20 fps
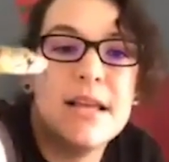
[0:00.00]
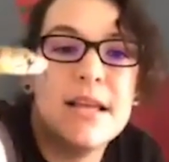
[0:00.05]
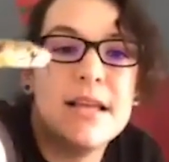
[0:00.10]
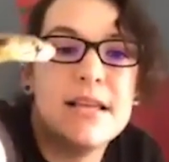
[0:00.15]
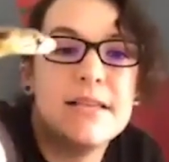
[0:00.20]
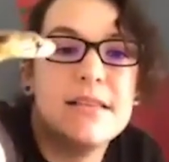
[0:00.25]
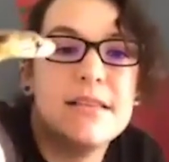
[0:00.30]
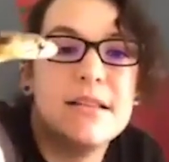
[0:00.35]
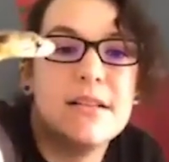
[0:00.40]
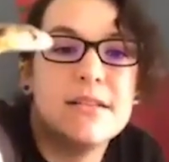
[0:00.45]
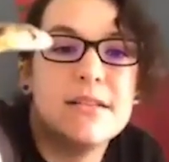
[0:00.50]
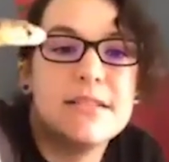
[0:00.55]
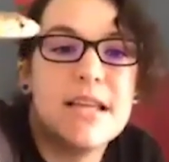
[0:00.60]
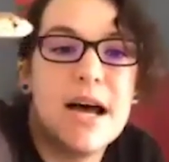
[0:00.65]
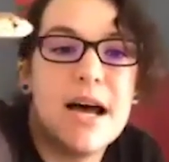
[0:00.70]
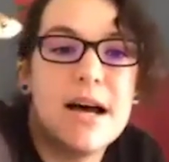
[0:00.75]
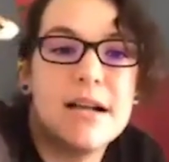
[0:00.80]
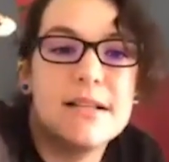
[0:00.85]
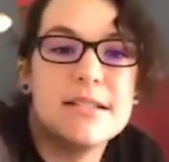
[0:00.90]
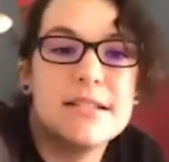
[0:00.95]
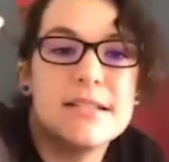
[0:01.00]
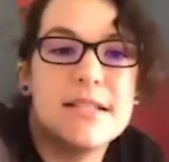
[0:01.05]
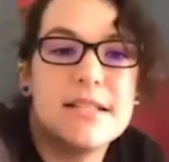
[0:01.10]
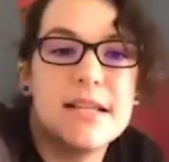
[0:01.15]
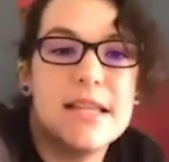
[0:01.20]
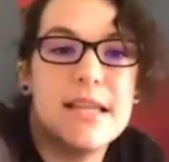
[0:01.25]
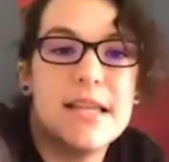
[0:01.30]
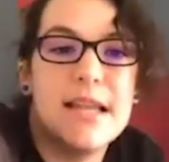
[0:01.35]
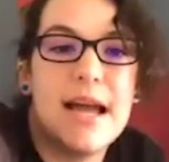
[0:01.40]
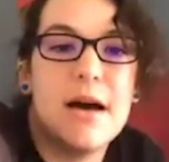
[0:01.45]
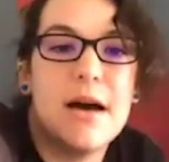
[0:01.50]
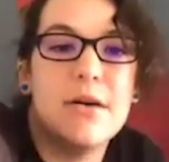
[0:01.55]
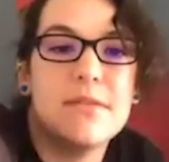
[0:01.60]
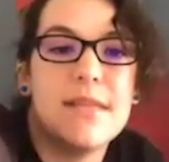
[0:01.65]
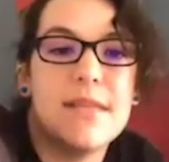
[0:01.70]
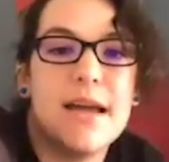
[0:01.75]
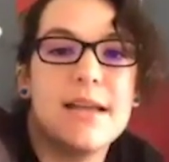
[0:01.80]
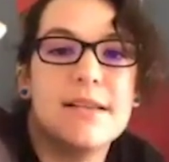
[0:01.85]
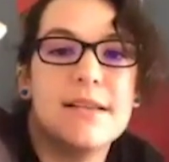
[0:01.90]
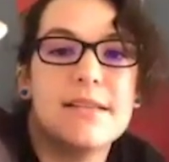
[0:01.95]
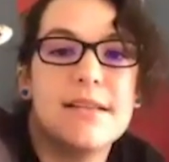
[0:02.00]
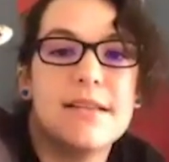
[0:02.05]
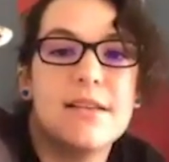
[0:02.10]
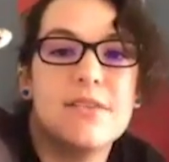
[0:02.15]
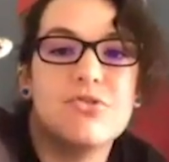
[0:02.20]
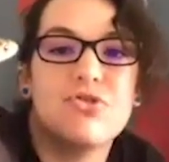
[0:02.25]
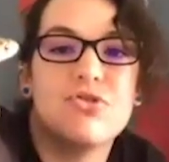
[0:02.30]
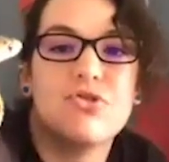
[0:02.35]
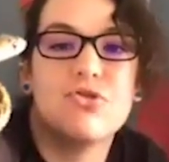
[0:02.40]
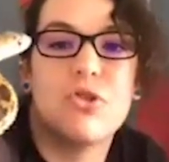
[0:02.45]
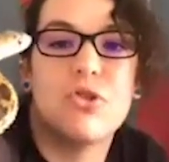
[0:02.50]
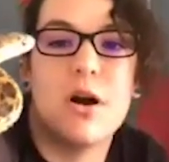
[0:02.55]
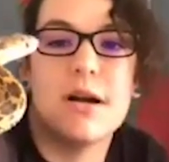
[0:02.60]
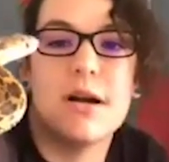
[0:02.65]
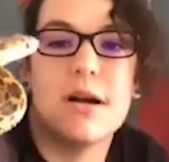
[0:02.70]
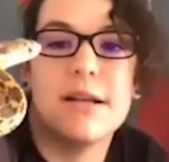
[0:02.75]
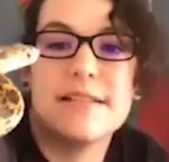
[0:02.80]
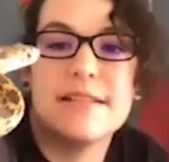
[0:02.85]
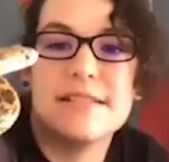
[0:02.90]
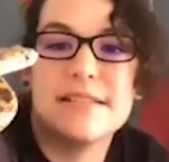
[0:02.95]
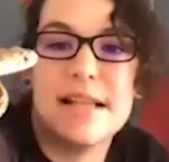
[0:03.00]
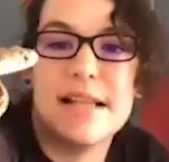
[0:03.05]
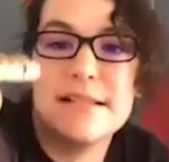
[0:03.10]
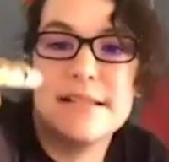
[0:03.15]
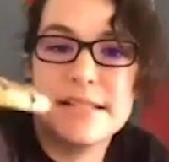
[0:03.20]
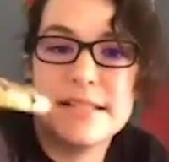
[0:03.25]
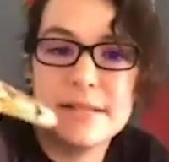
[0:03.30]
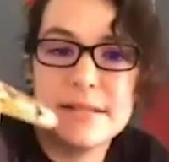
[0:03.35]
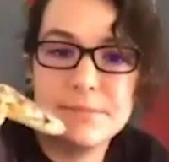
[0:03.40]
his little tongue sticking out. That is his strongest sense.